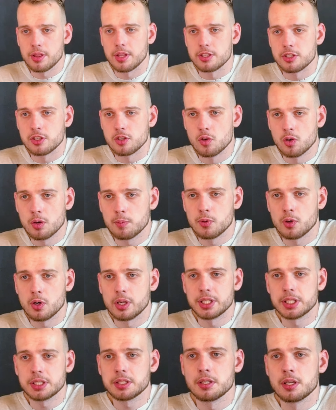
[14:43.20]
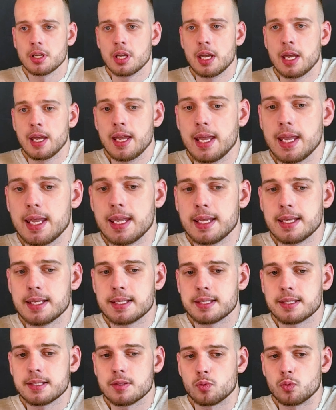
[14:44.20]
that your product
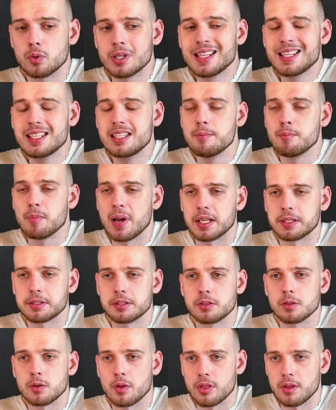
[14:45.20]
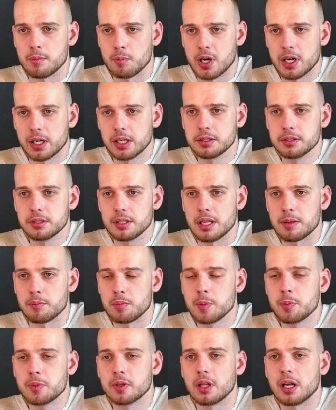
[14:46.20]
is really demanded on the market and
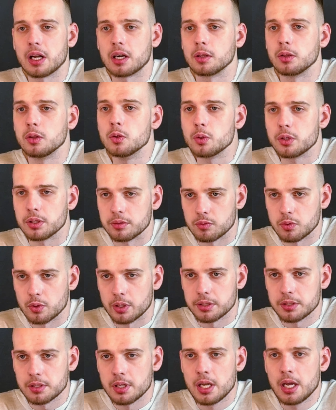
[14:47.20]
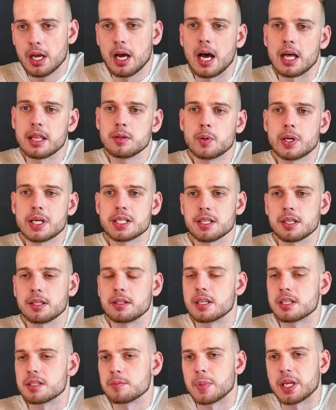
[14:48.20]
people are looking for it. Otherwise, it
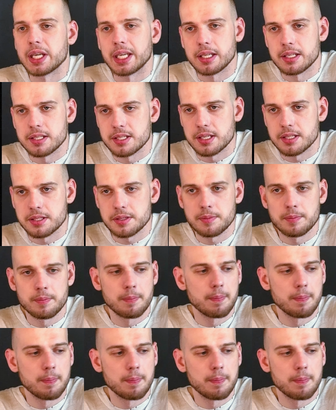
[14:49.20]
doesn't make any sense.